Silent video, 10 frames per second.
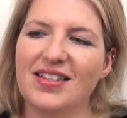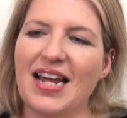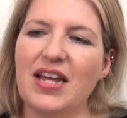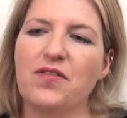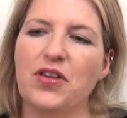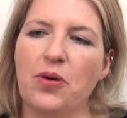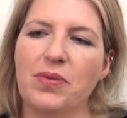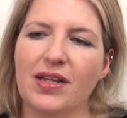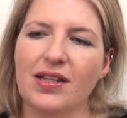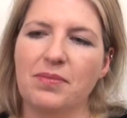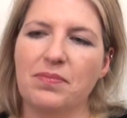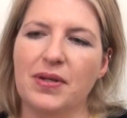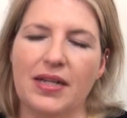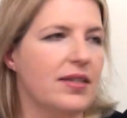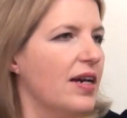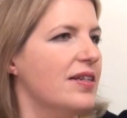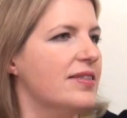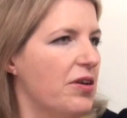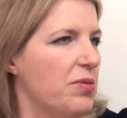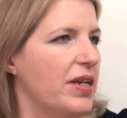the day of the opening Olympic uh,
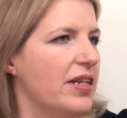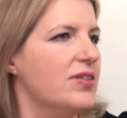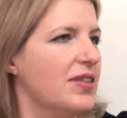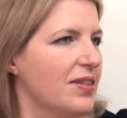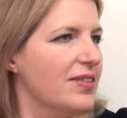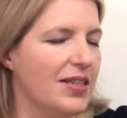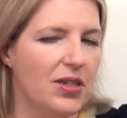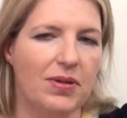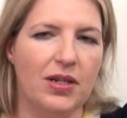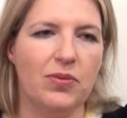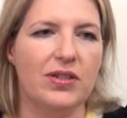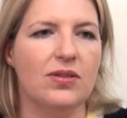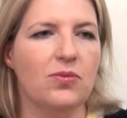ceremony. So that'll tell you when it mm.